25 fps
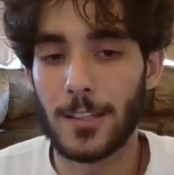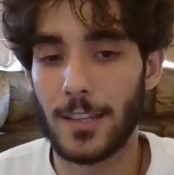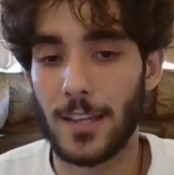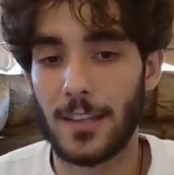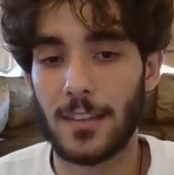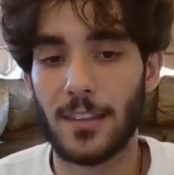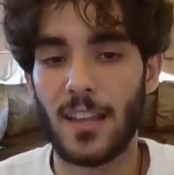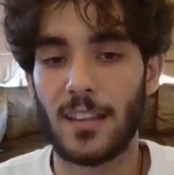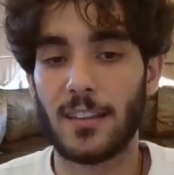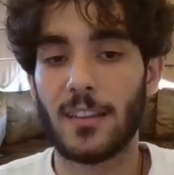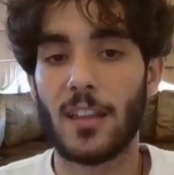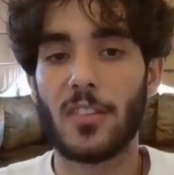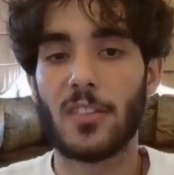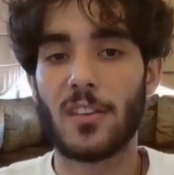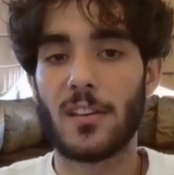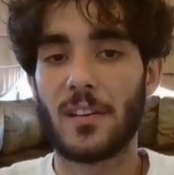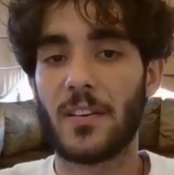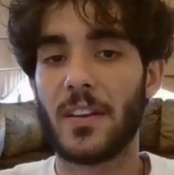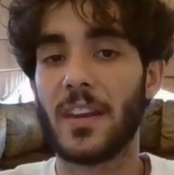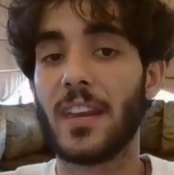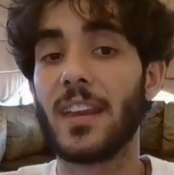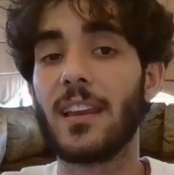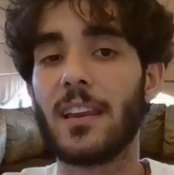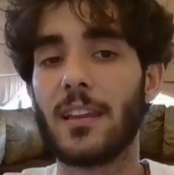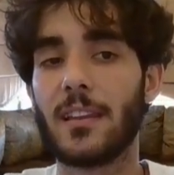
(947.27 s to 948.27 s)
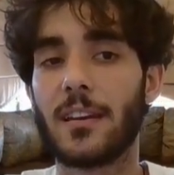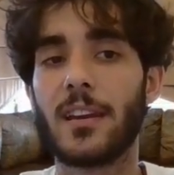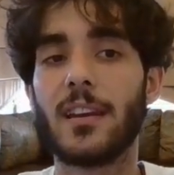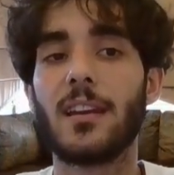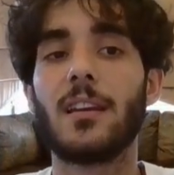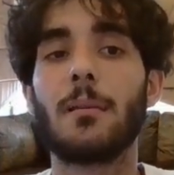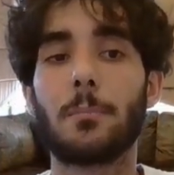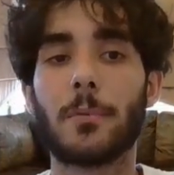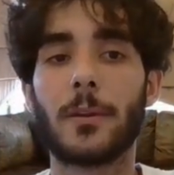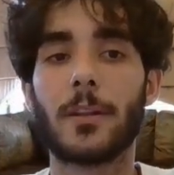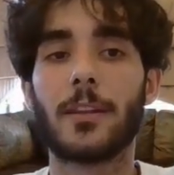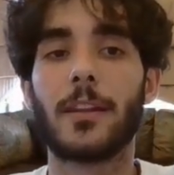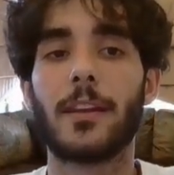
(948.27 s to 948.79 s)
and another really
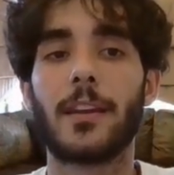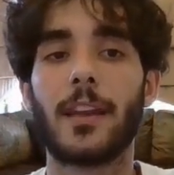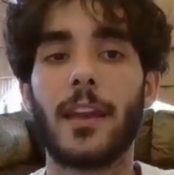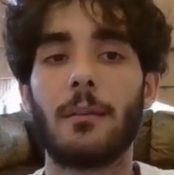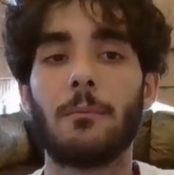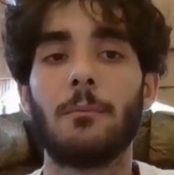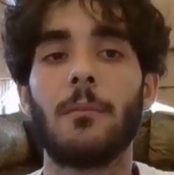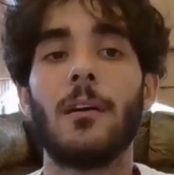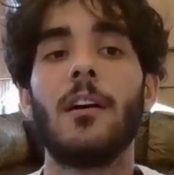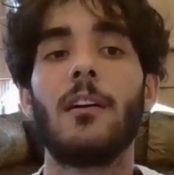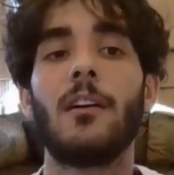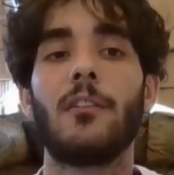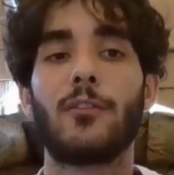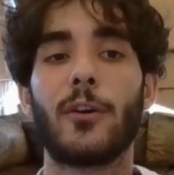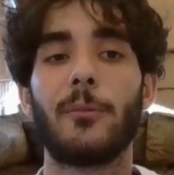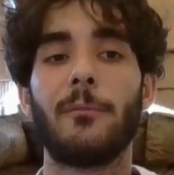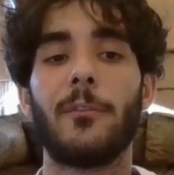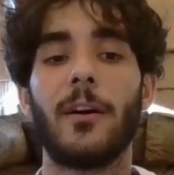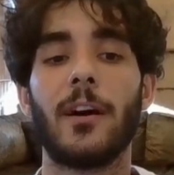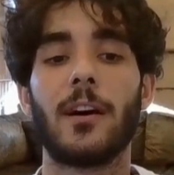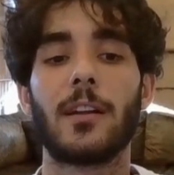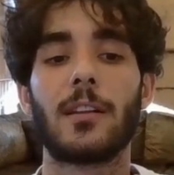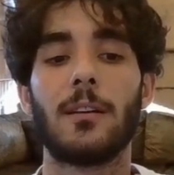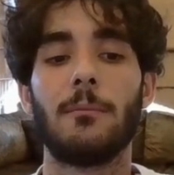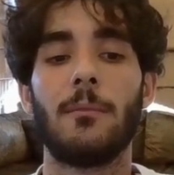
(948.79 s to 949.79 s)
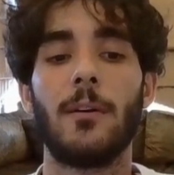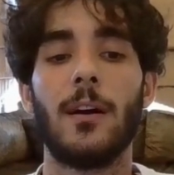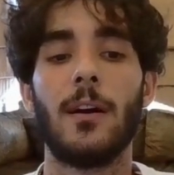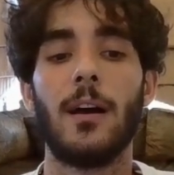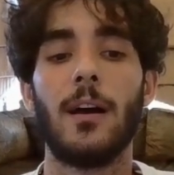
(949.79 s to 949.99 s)
pretty game from Adam.